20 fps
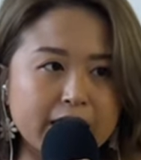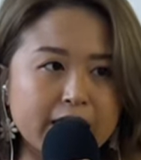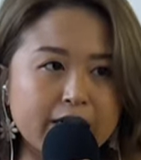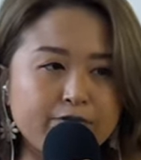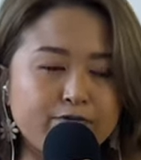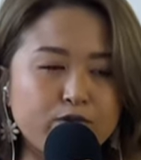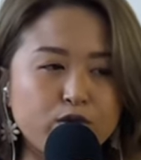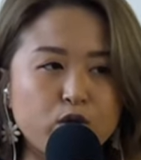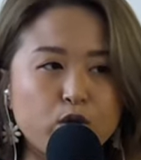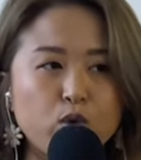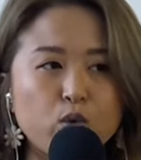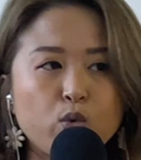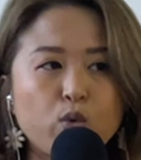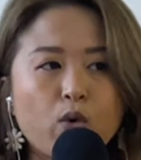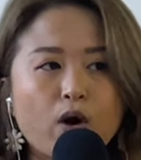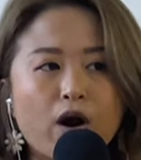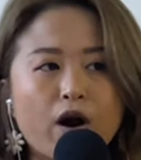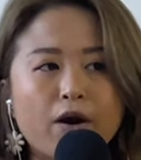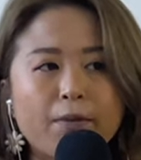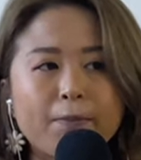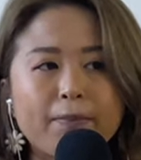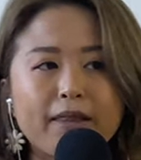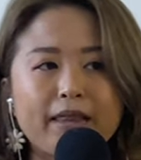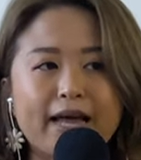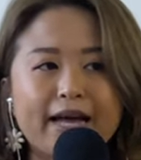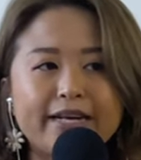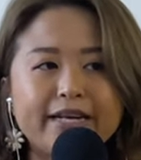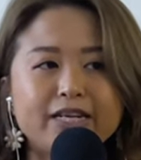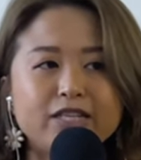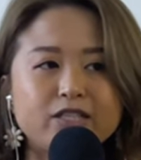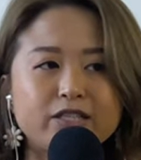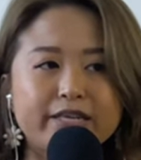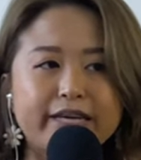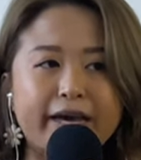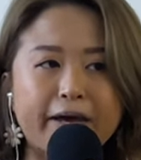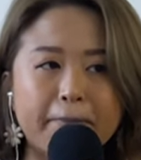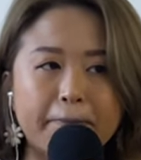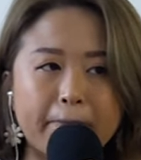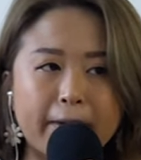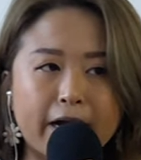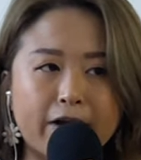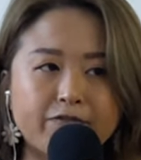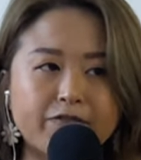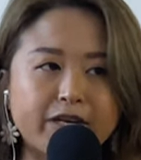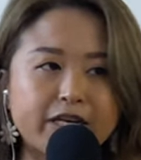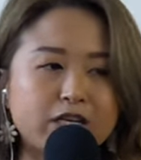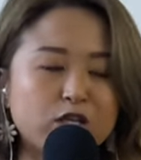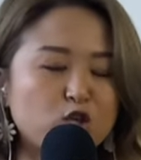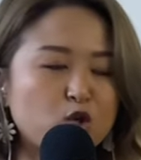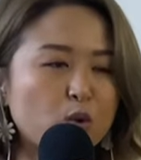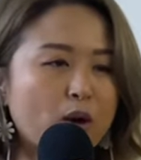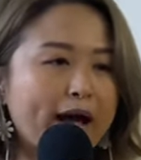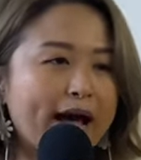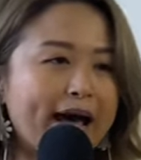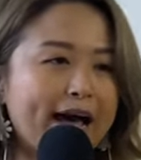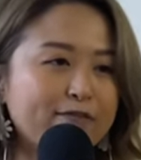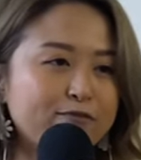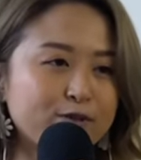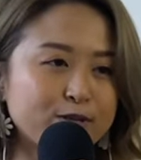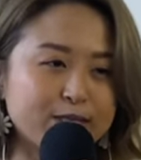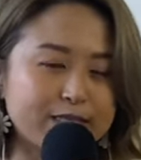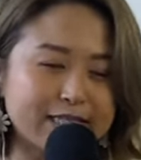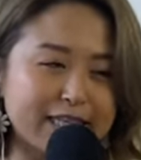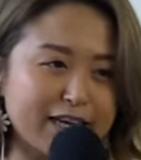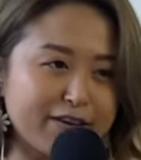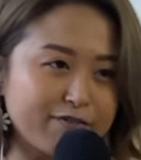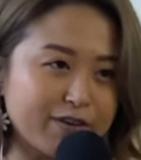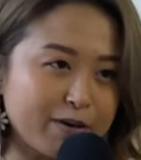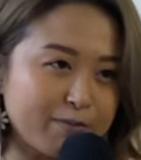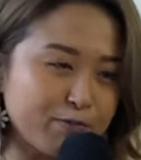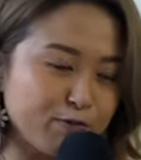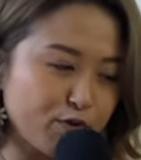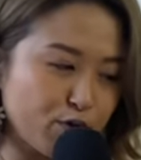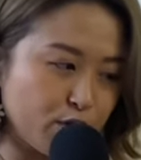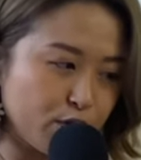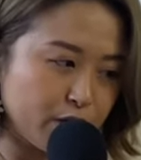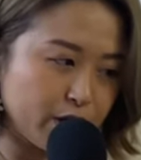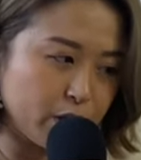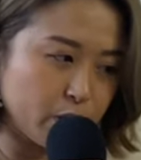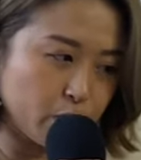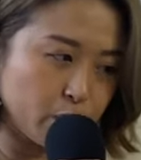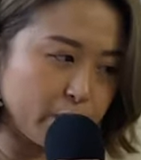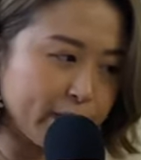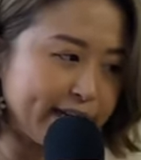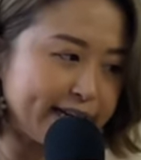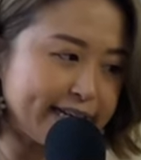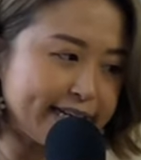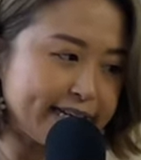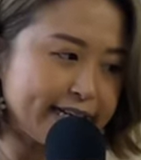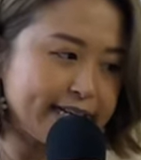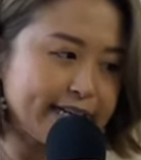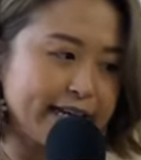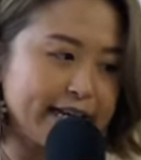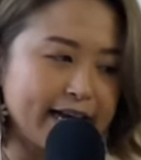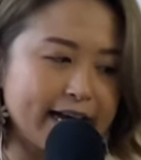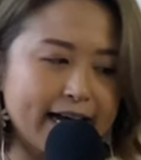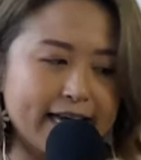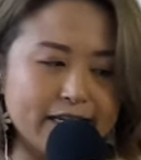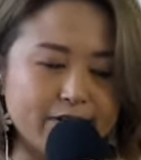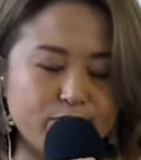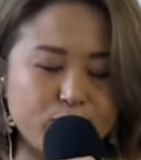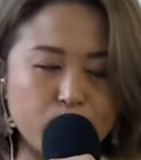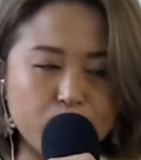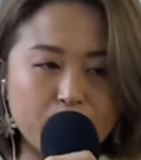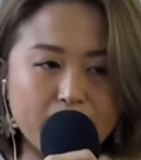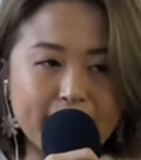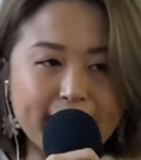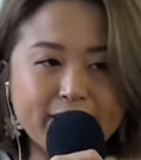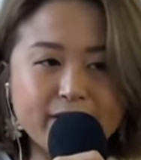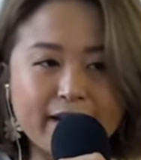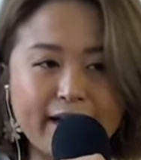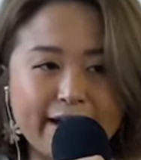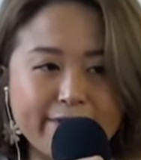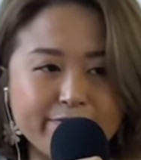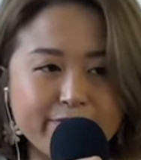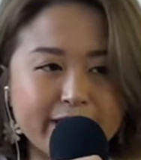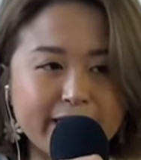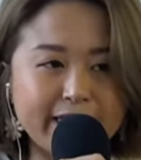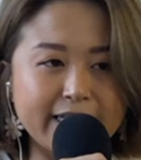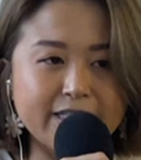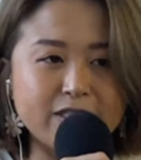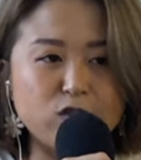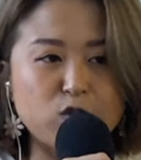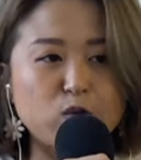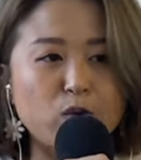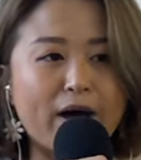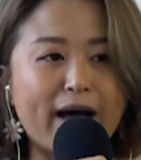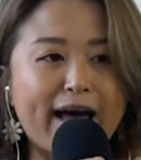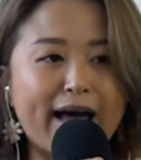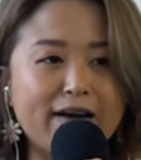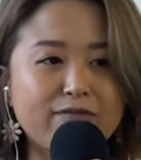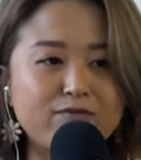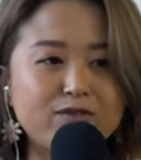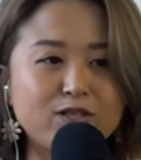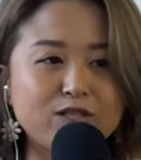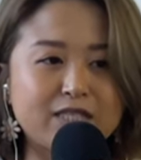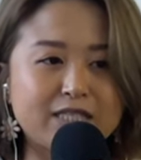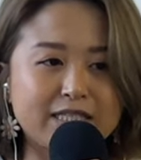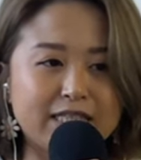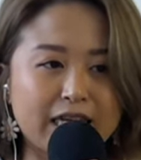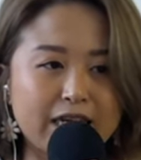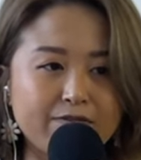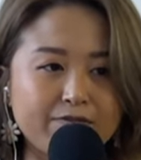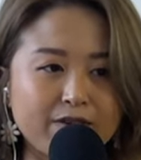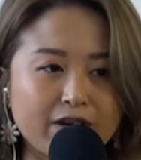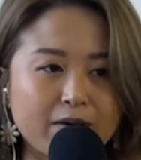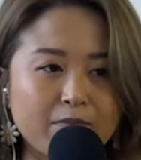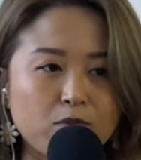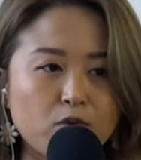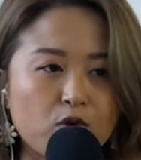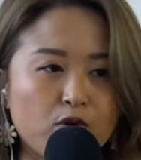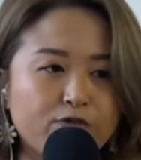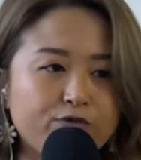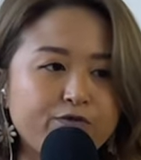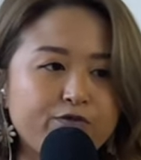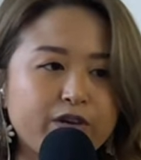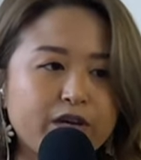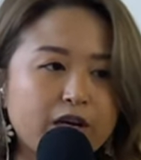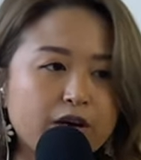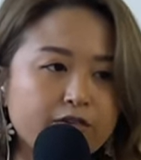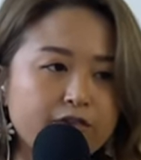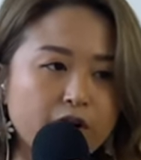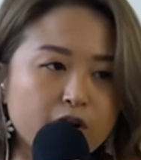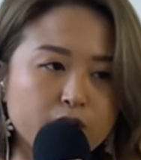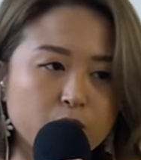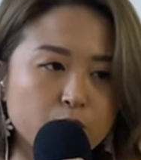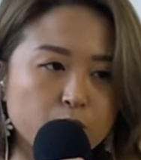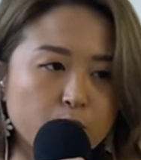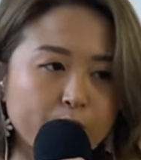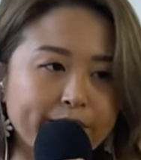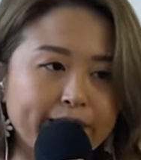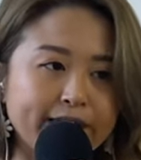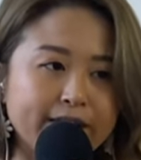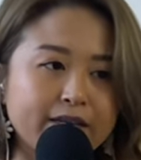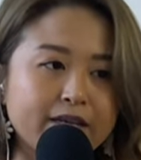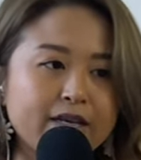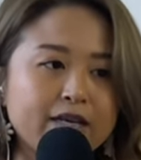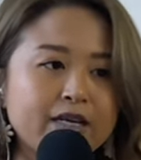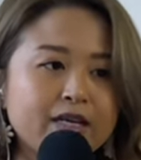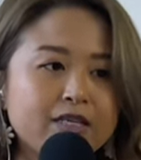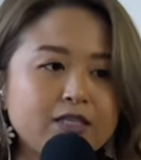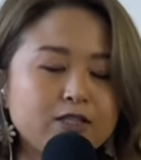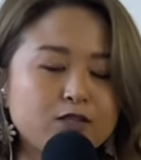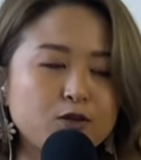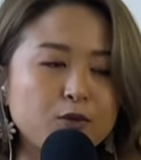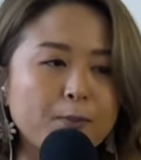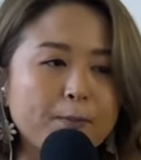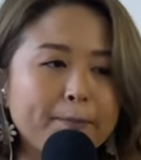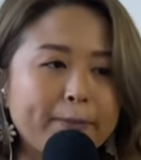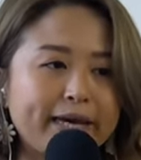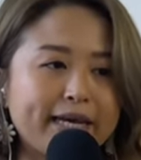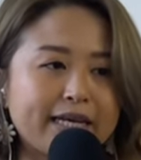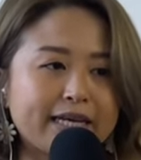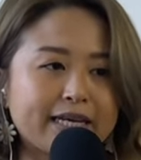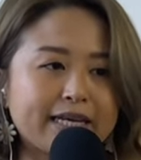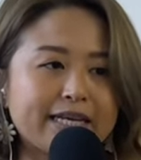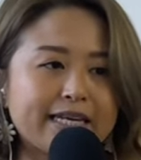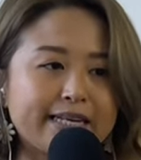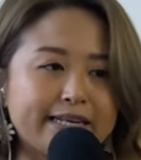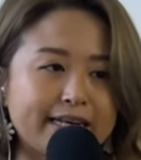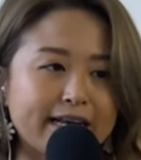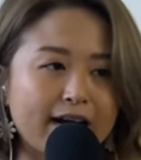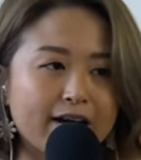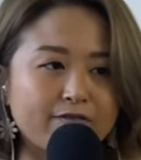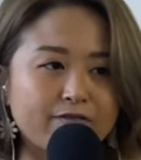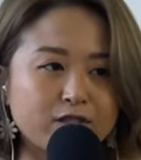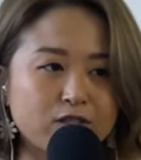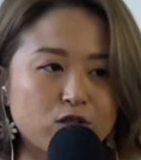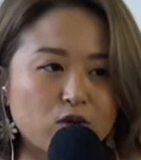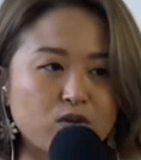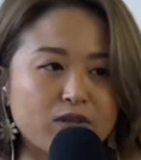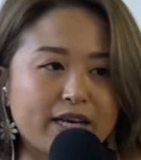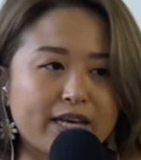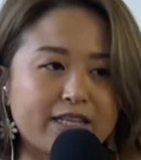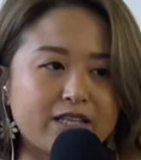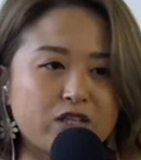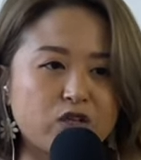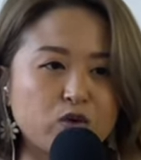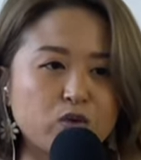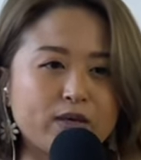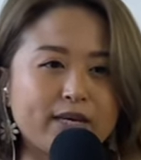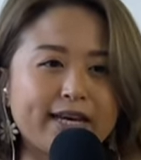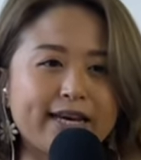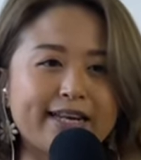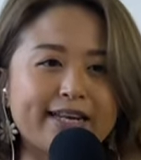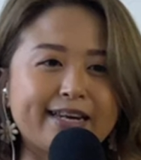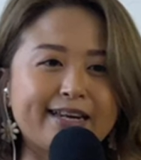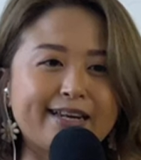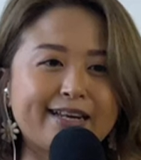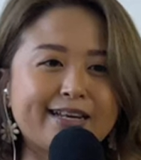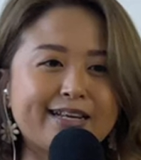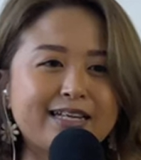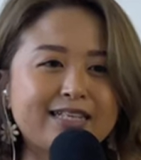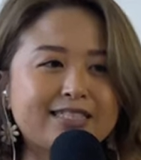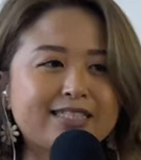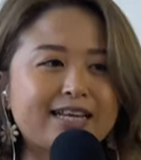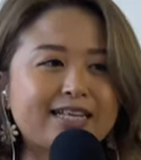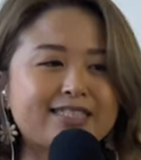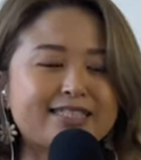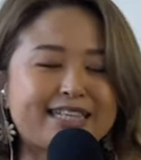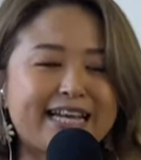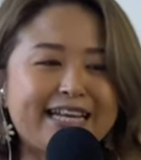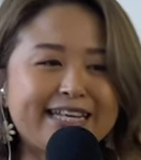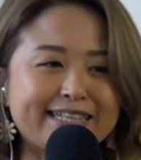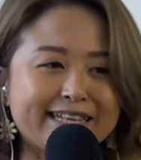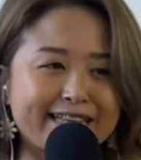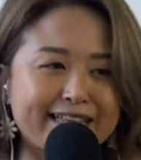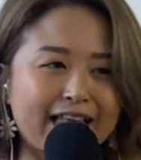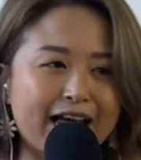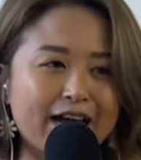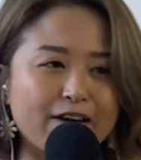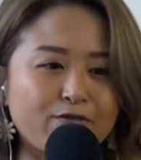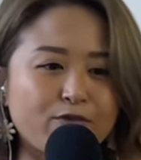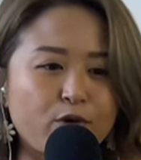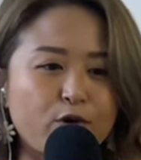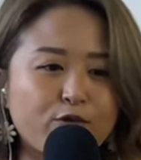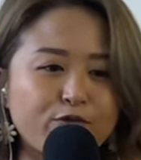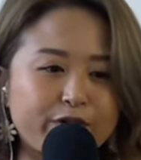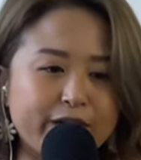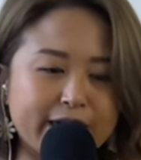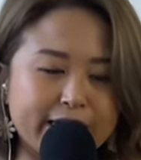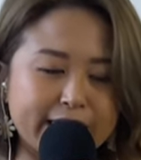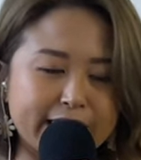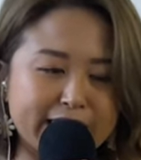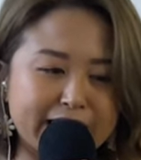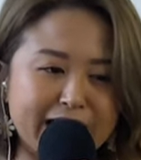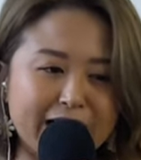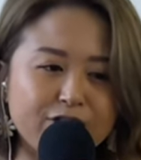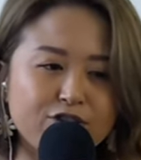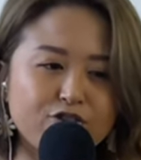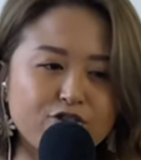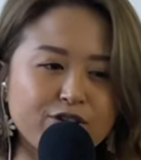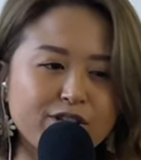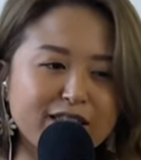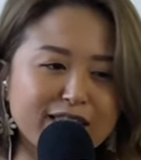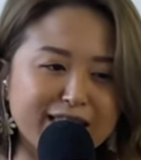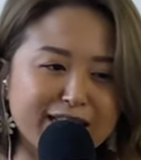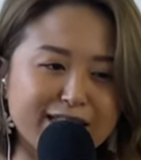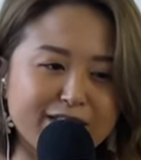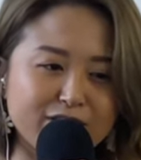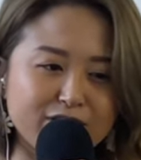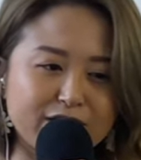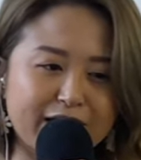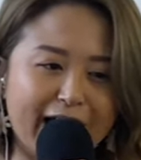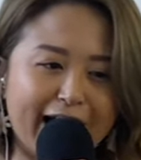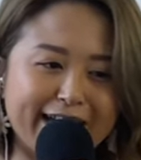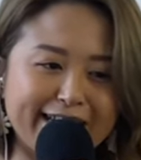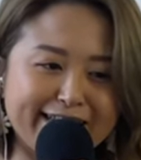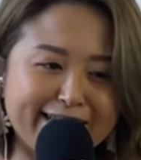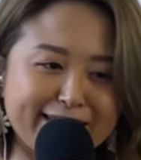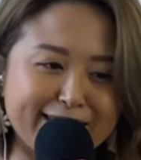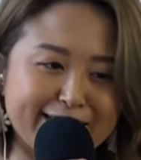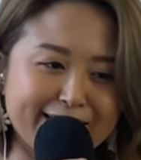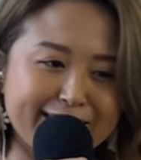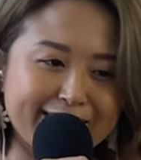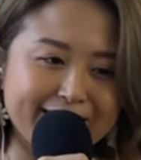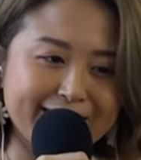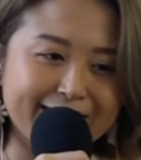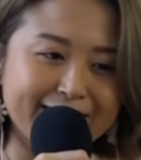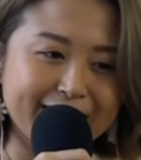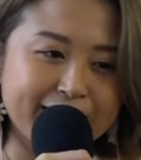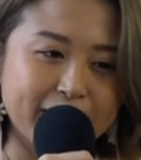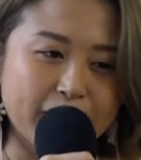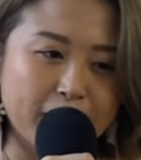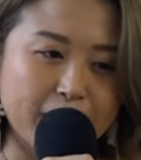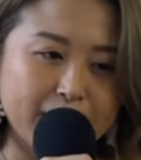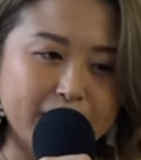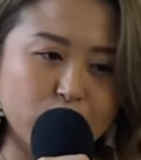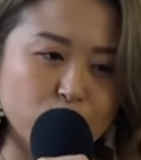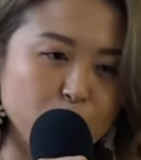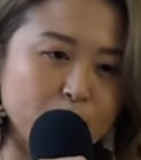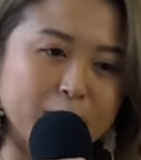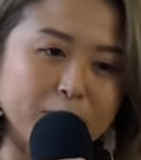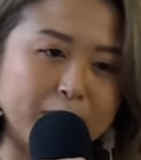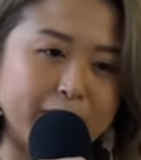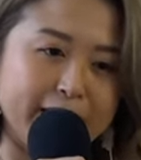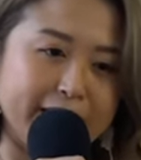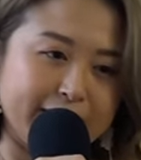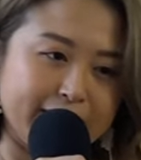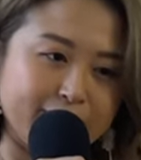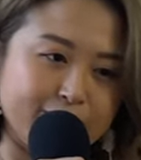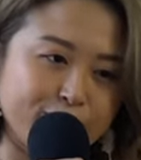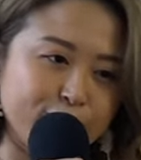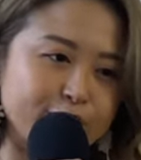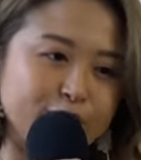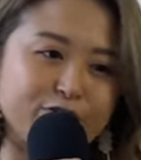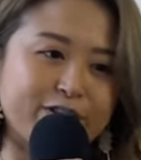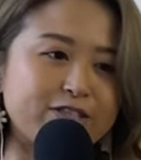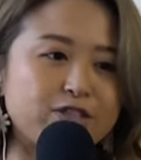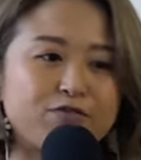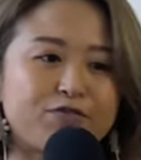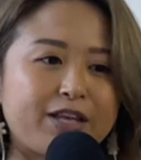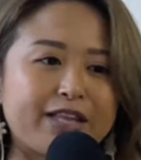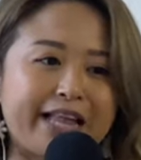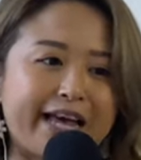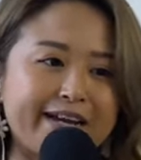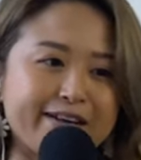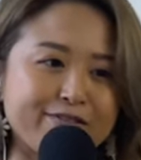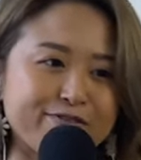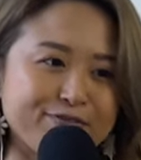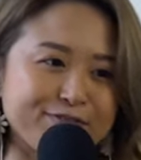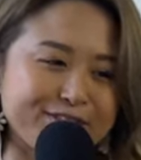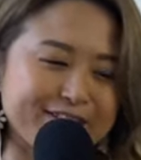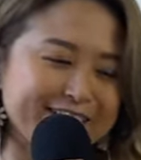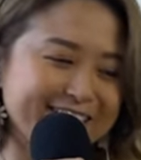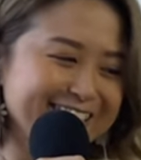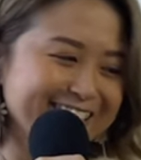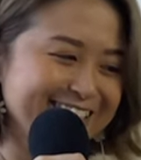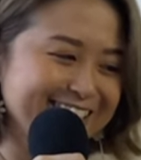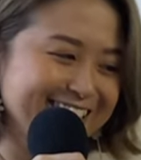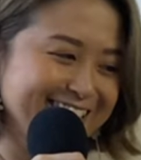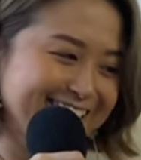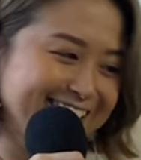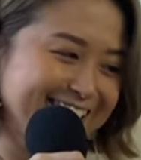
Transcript: If you are planning to get married, you have to save up for a wedding. And if you plan to have kids, you have to save up or figure out a way to make enough so that you can sustain the life of another little tiny human being for the rest of their life,